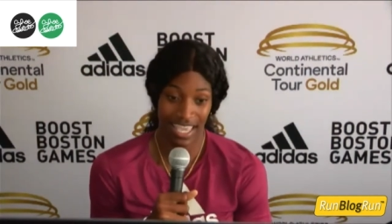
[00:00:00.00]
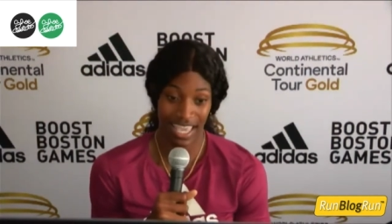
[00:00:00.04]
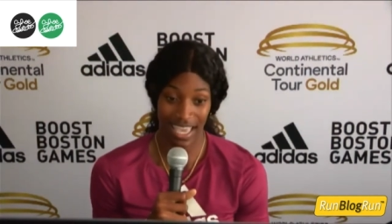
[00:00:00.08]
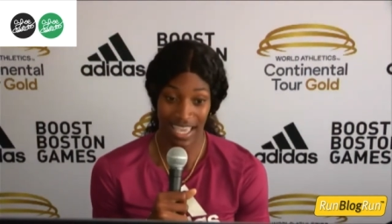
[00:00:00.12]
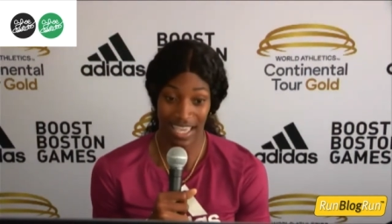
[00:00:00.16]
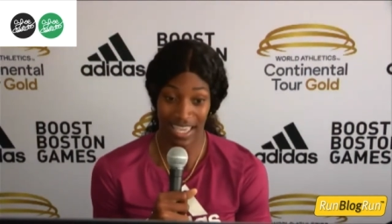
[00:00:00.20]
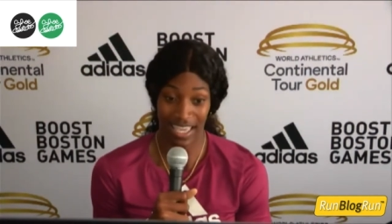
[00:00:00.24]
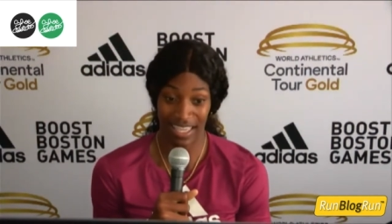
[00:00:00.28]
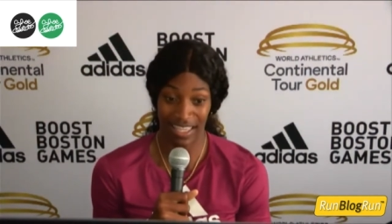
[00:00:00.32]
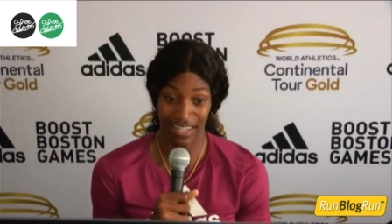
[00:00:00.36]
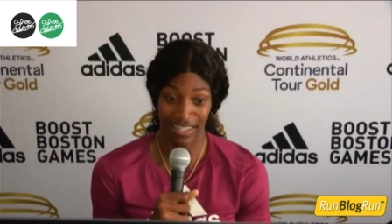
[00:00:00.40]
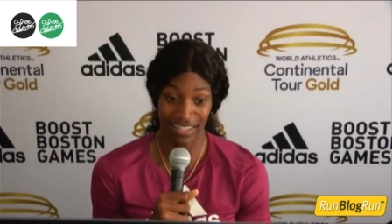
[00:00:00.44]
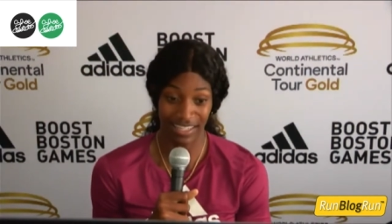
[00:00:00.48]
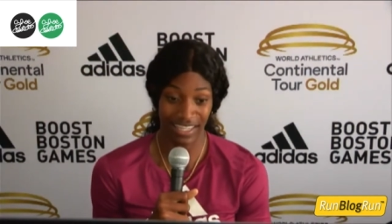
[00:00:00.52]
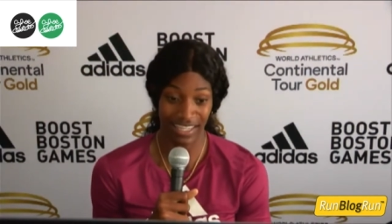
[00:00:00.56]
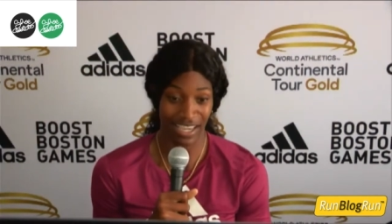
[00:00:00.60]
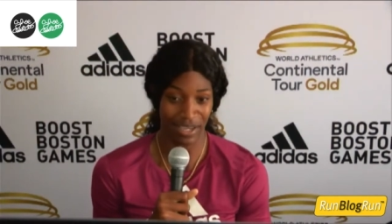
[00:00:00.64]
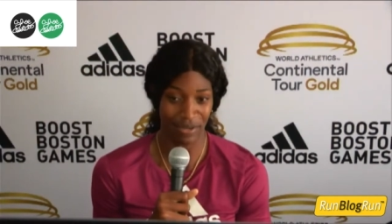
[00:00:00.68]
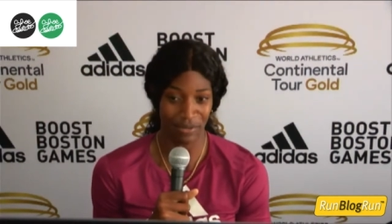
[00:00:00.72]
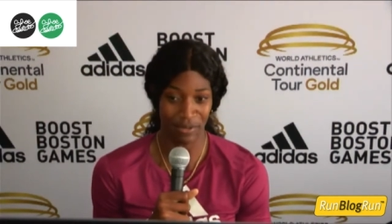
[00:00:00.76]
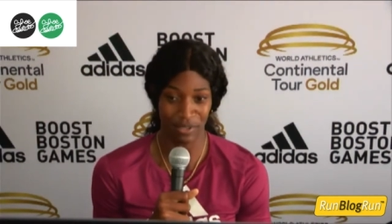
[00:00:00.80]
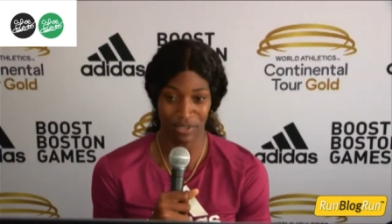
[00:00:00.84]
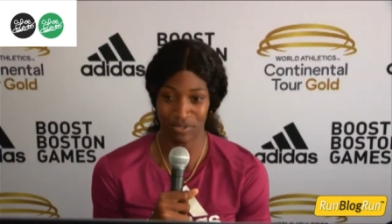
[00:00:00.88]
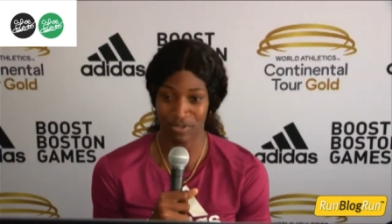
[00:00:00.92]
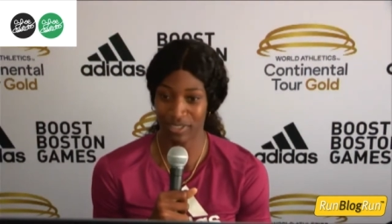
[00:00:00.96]
And yeah,
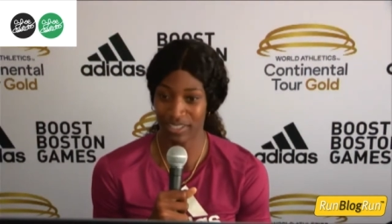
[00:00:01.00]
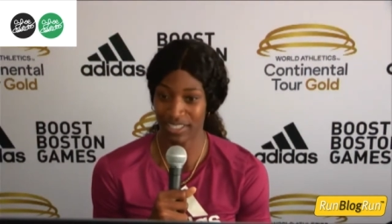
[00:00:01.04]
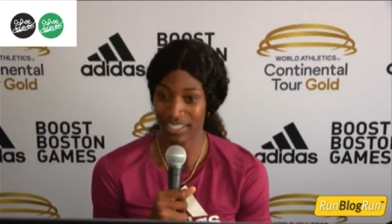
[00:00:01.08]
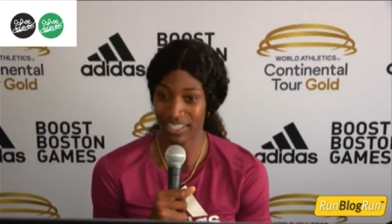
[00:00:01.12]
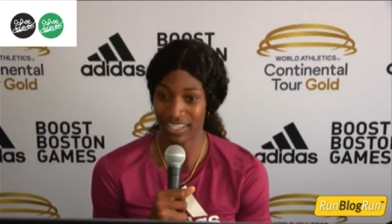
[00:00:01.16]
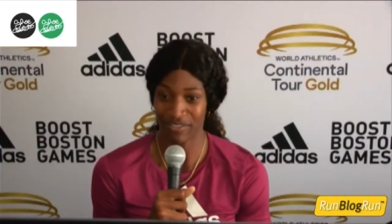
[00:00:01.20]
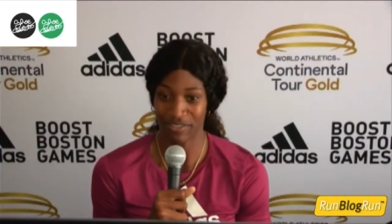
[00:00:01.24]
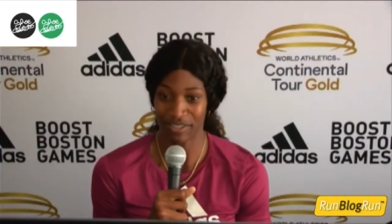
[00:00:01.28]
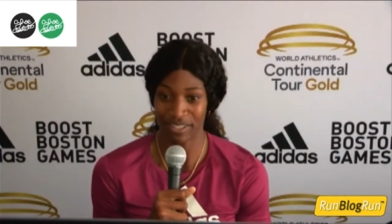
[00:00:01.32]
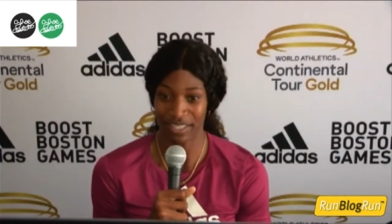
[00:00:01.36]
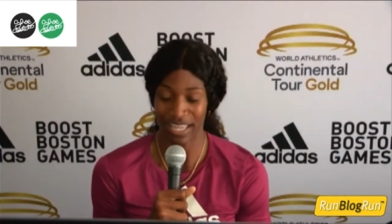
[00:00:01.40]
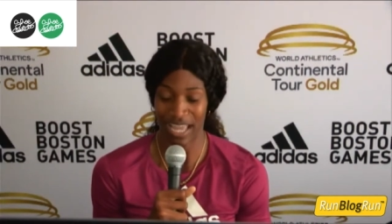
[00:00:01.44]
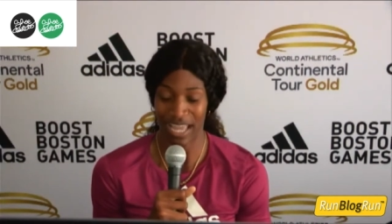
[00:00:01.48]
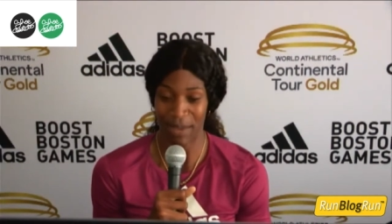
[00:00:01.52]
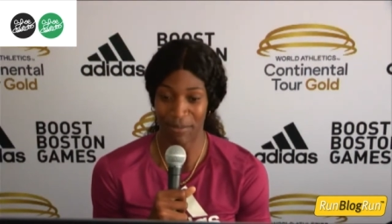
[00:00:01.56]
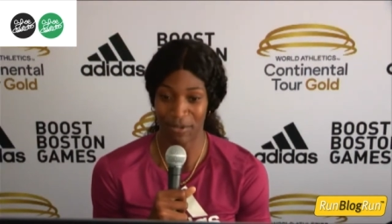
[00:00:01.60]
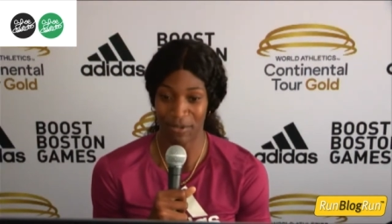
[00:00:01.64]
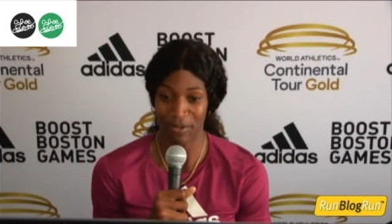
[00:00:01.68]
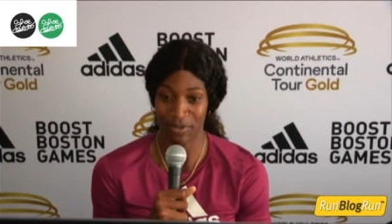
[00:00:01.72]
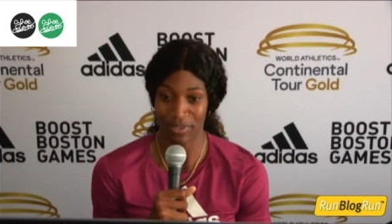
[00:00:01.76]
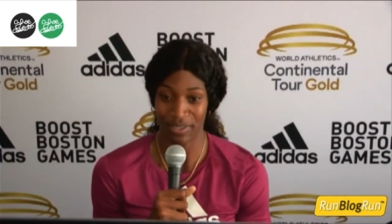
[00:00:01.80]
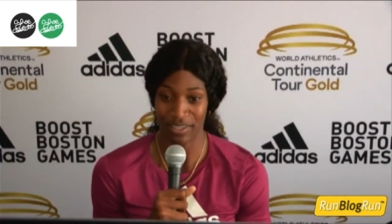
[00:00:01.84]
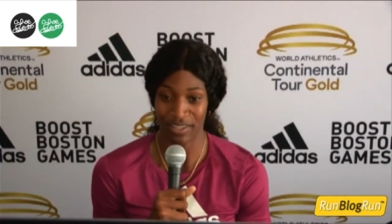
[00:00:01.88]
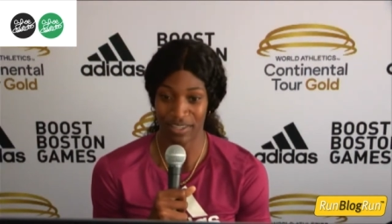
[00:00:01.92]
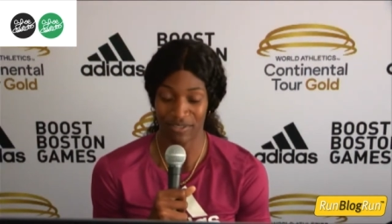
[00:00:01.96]
he was really, really happy
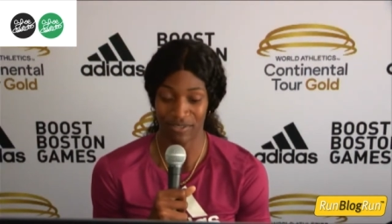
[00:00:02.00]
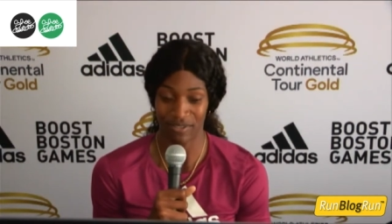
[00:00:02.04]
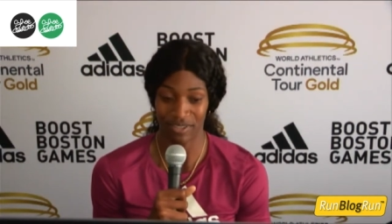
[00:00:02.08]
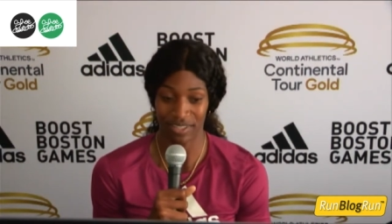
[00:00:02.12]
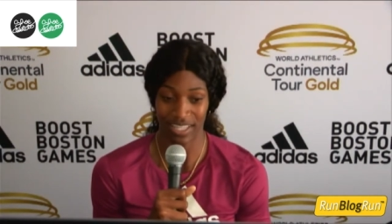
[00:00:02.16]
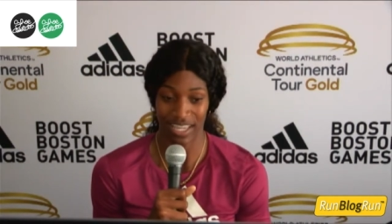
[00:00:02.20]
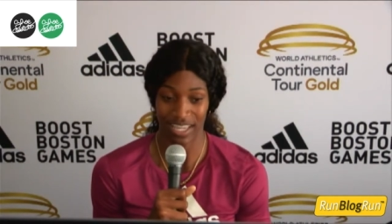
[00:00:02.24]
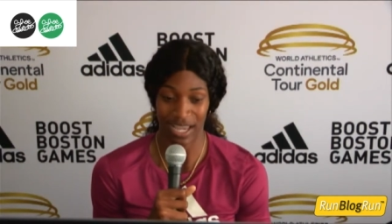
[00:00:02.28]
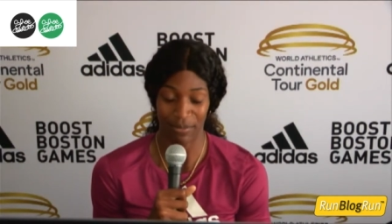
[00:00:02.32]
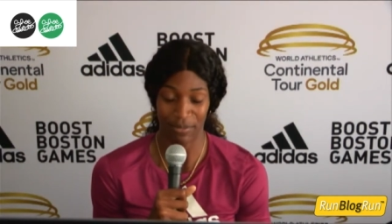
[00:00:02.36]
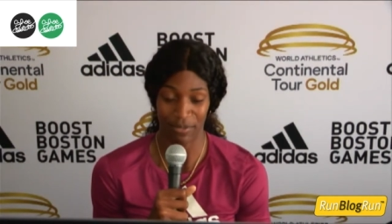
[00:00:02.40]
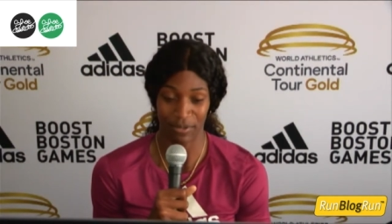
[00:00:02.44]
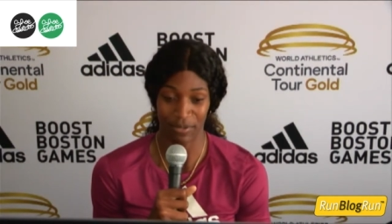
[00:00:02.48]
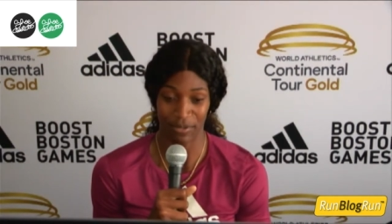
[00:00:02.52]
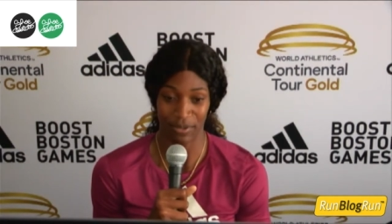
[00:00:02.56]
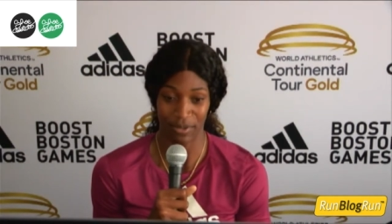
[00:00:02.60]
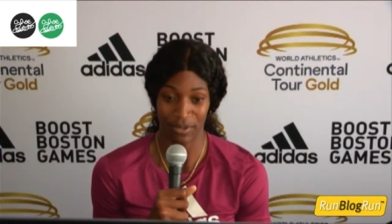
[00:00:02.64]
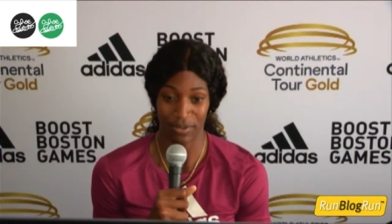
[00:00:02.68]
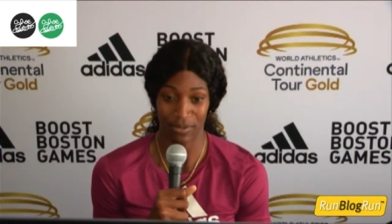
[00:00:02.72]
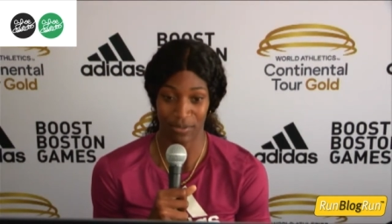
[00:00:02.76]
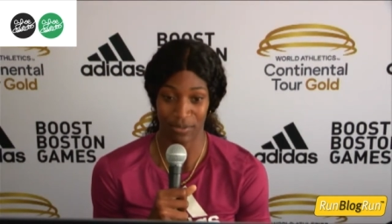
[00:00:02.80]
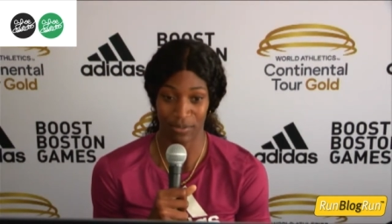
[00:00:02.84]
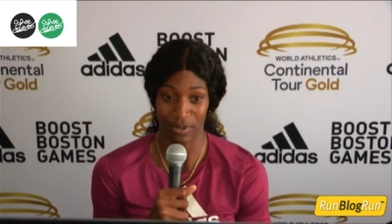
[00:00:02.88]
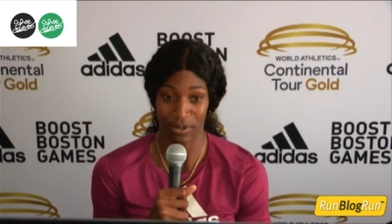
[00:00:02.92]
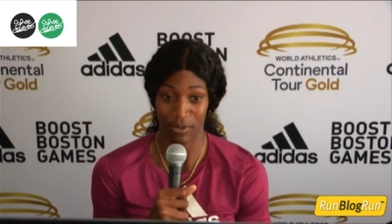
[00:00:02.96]
with it and really happy
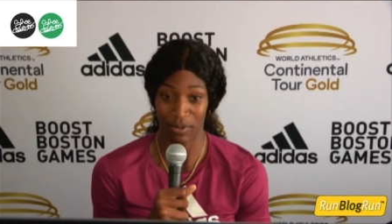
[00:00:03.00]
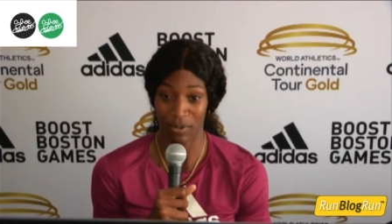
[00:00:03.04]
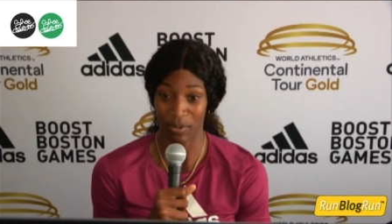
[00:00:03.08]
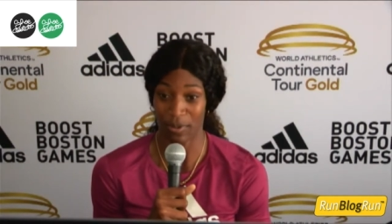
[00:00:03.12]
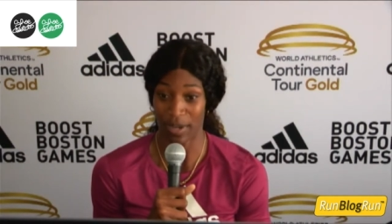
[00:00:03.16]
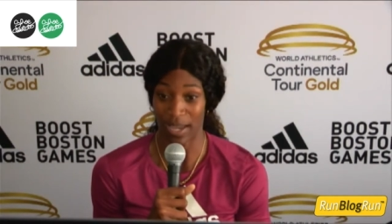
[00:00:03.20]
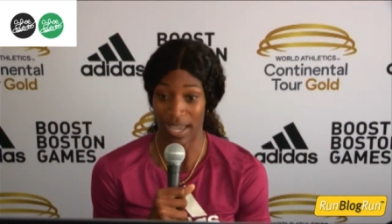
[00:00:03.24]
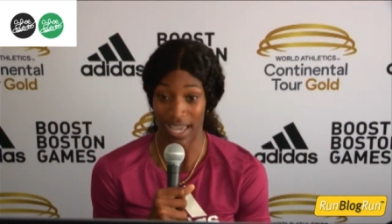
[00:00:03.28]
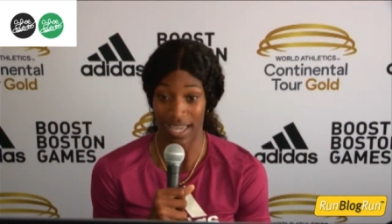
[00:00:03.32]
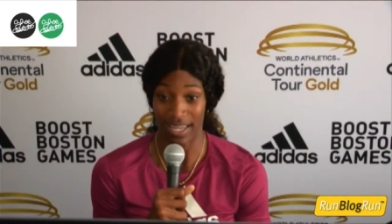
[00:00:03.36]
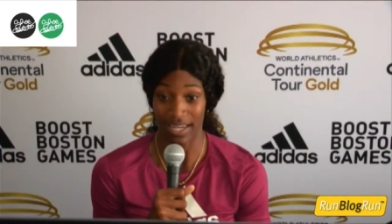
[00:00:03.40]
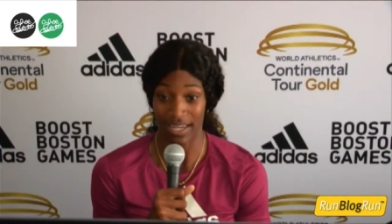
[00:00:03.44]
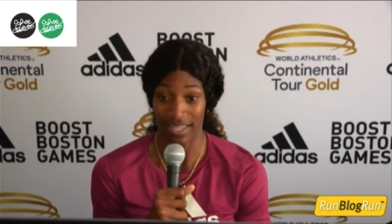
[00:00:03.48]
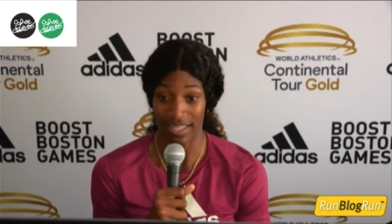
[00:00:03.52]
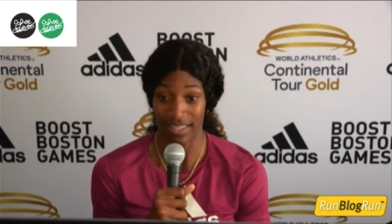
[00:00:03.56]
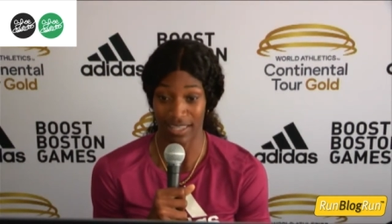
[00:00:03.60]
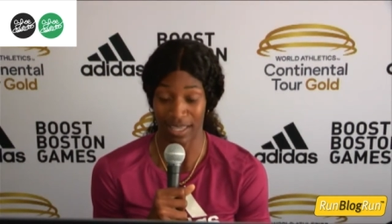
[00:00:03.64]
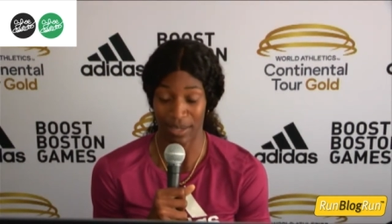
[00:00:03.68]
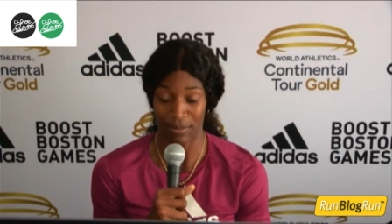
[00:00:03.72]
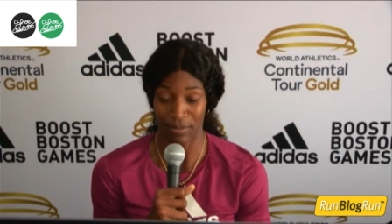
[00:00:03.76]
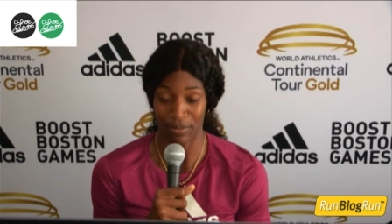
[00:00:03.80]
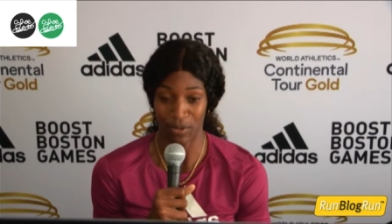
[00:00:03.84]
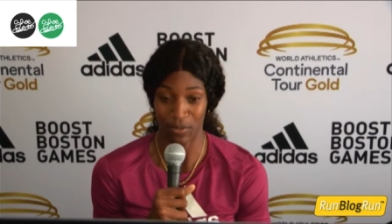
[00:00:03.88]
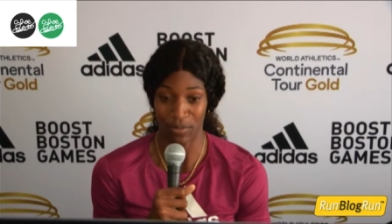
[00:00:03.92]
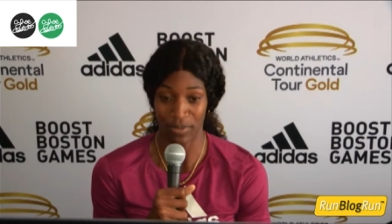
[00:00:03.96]
with where we were at in
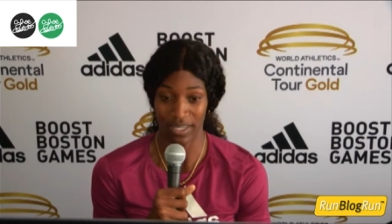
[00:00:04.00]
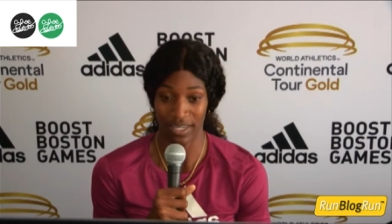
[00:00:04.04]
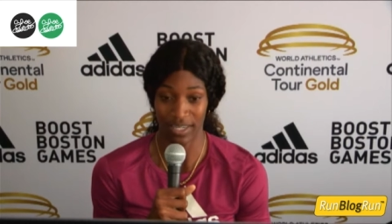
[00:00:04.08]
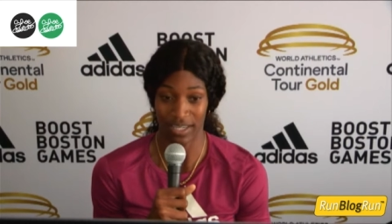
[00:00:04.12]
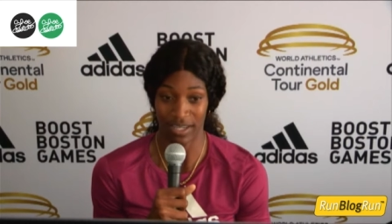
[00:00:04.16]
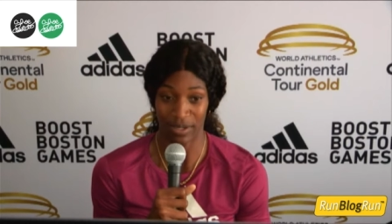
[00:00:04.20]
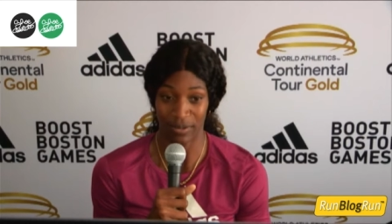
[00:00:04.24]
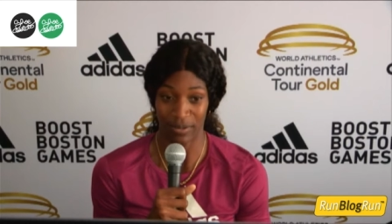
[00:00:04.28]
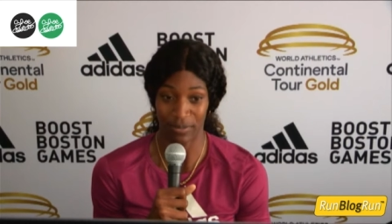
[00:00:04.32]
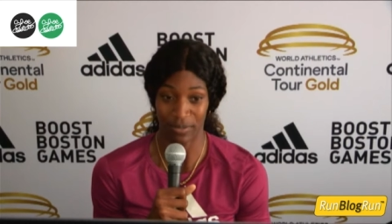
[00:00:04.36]
that moment.